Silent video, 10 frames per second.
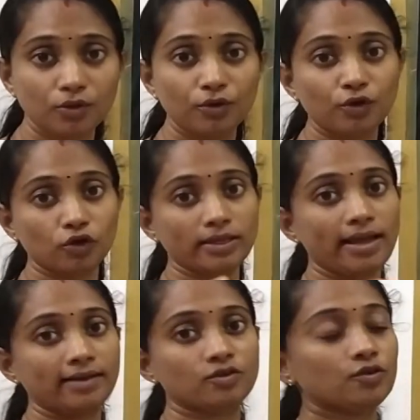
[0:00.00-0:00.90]
Do you know the
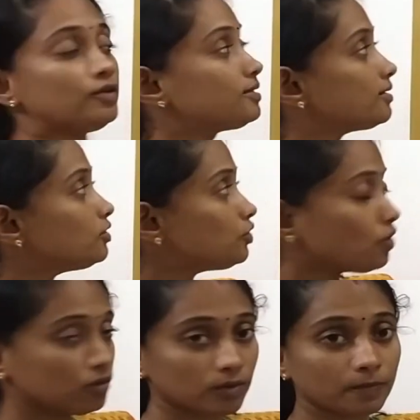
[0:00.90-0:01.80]
answer? It is
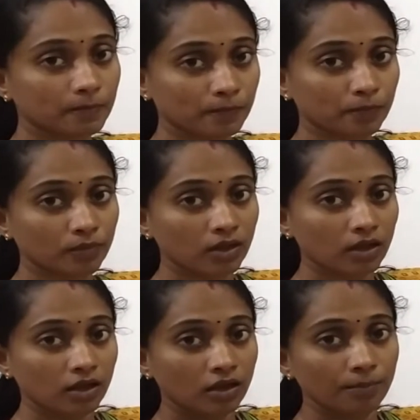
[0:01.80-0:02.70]
chalk.
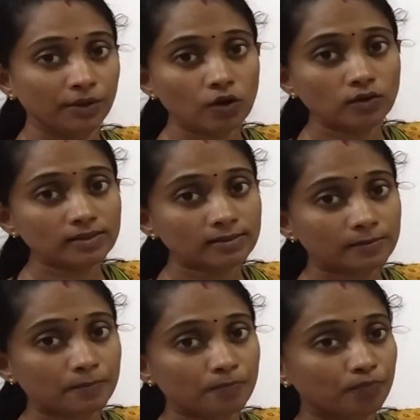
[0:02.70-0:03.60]
Because
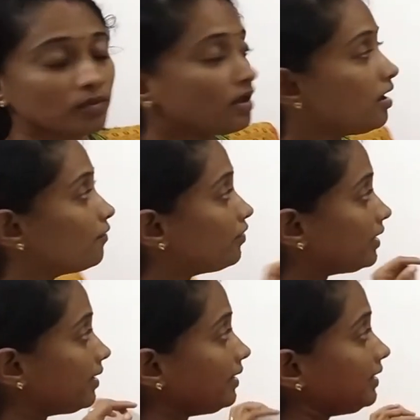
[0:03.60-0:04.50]
when
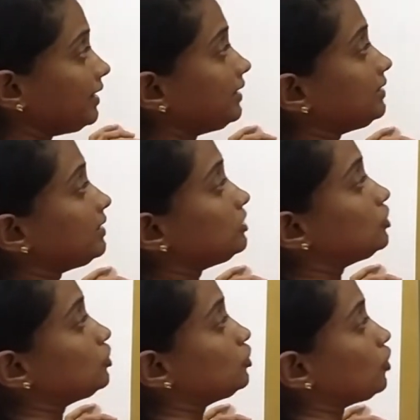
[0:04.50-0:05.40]
I hit
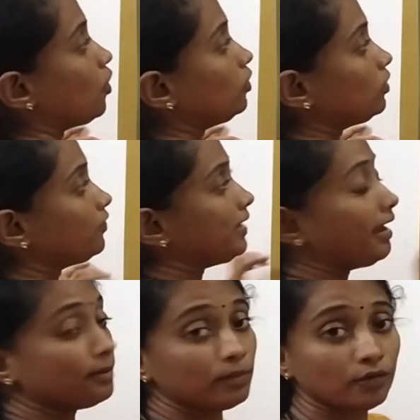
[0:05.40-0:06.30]
the chalk with the
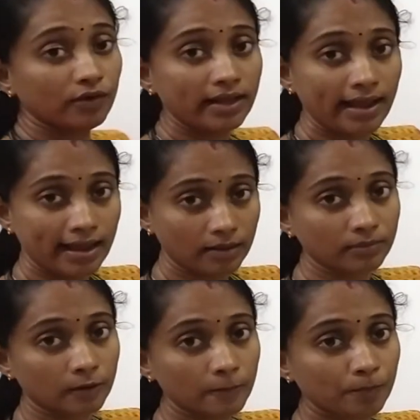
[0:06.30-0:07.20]
help of a
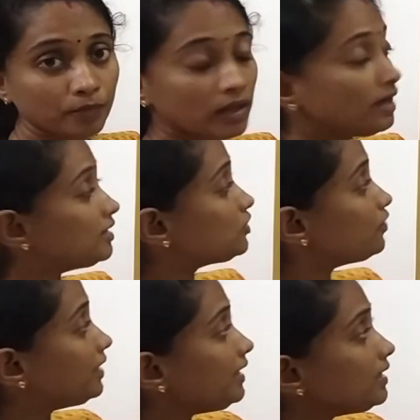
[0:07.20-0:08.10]
hammer, it's
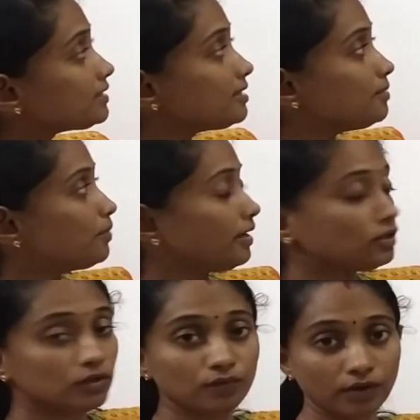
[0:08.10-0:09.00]
very easy to break
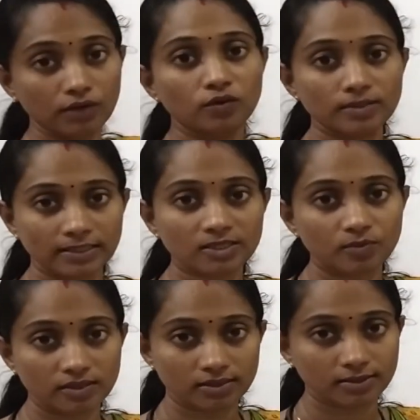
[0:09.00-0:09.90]
it to 5 or 6
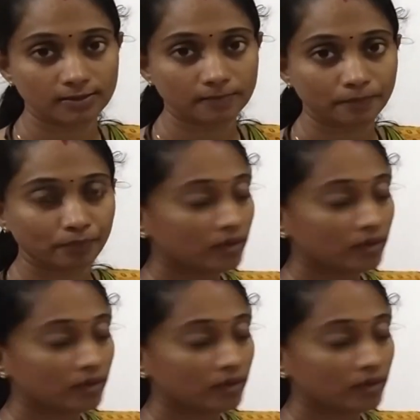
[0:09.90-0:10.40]
pieces.